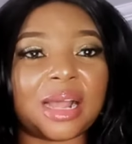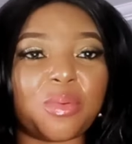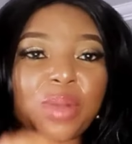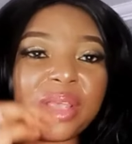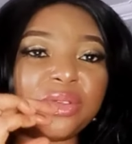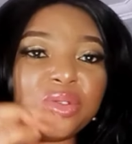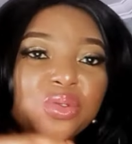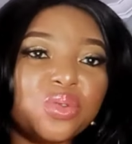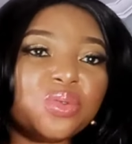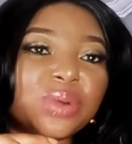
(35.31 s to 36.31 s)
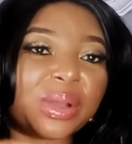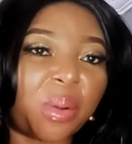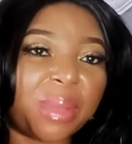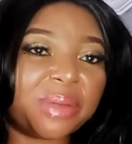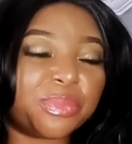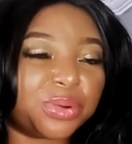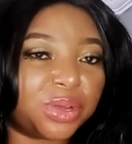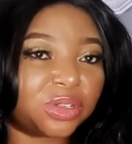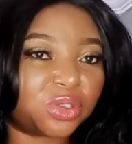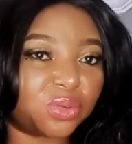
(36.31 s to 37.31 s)
And when you recommend
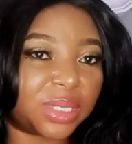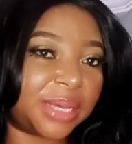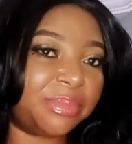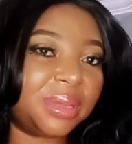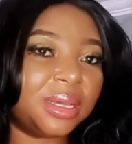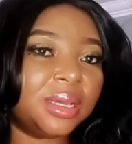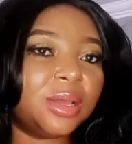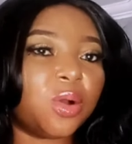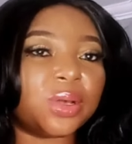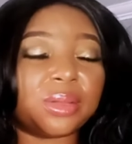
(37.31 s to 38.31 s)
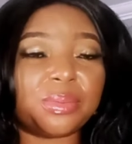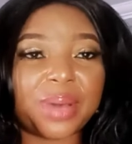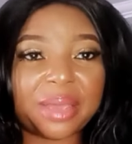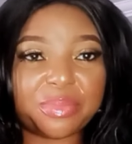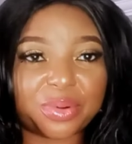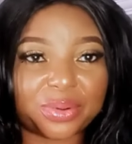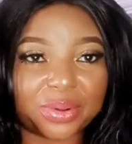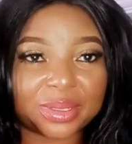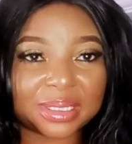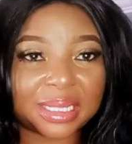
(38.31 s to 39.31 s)
products to them or the
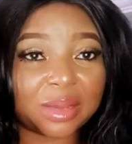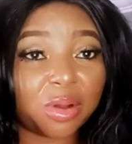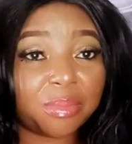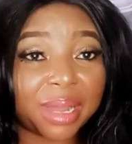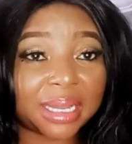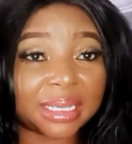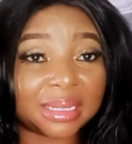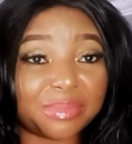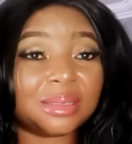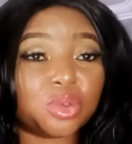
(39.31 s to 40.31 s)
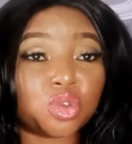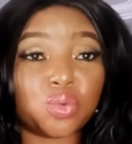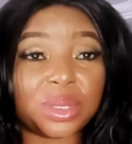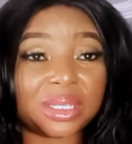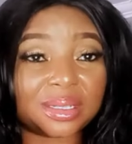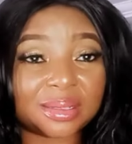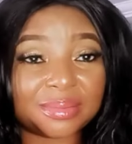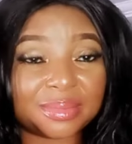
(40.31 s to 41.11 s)
byproducts, they come back in two weeks.